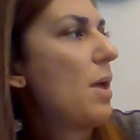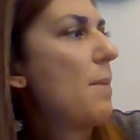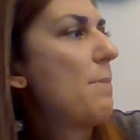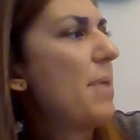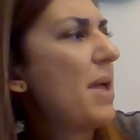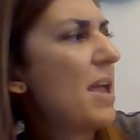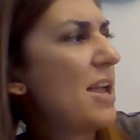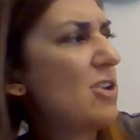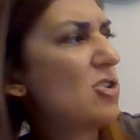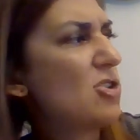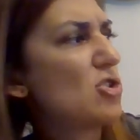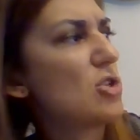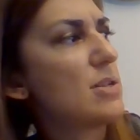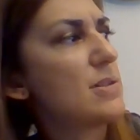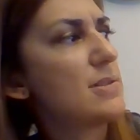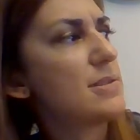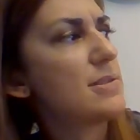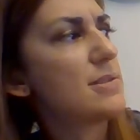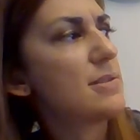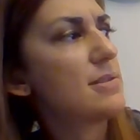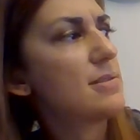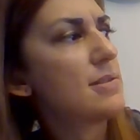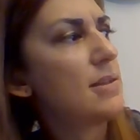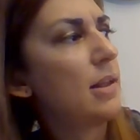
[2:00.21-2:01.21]

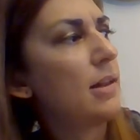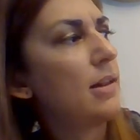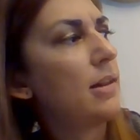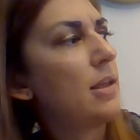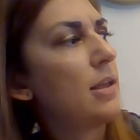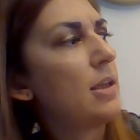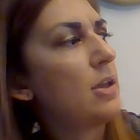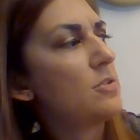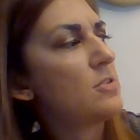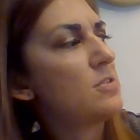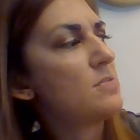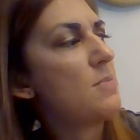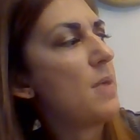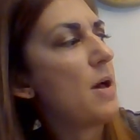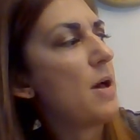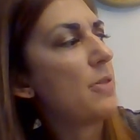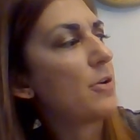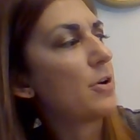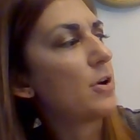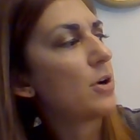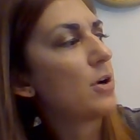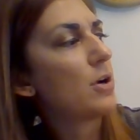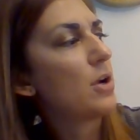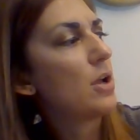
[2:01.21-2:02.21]
Patience, said Leo's
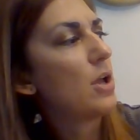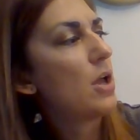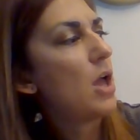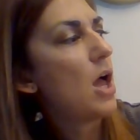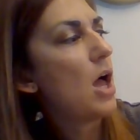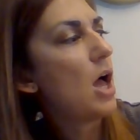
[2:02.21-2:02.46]
mother.